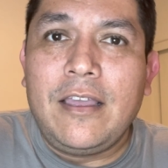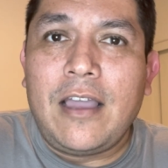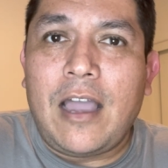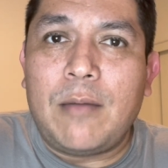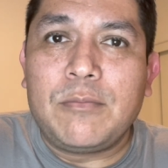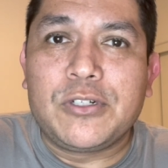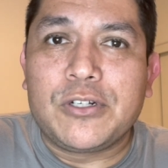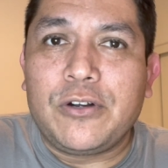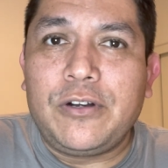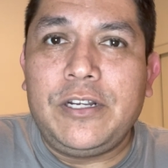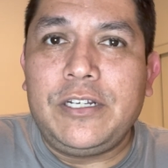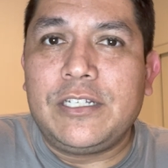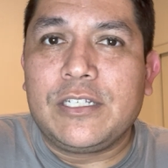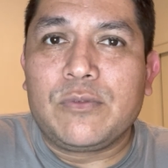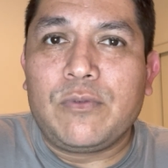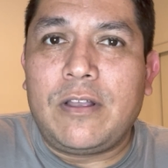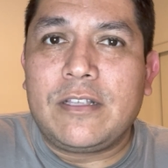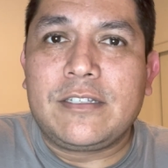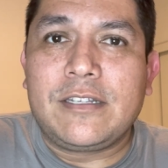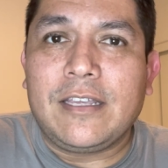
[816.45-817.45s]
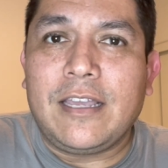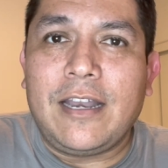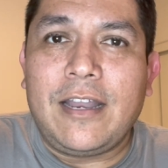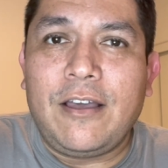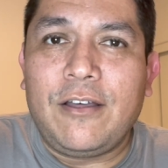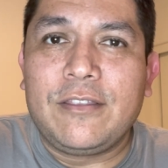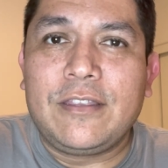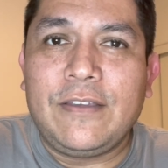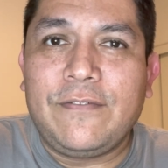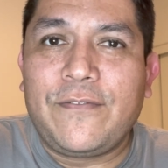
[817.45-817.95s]
I'm sure he just wants to get
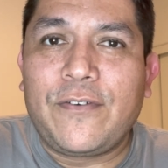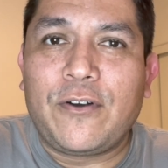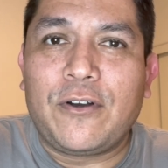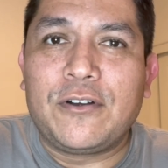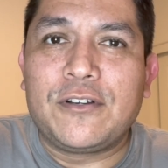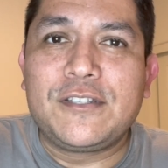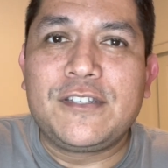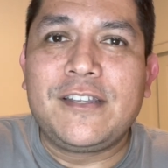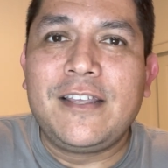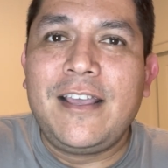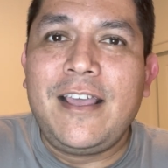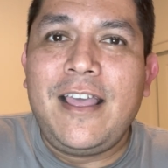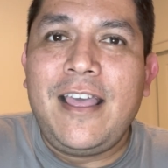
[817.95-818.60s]
healthy first.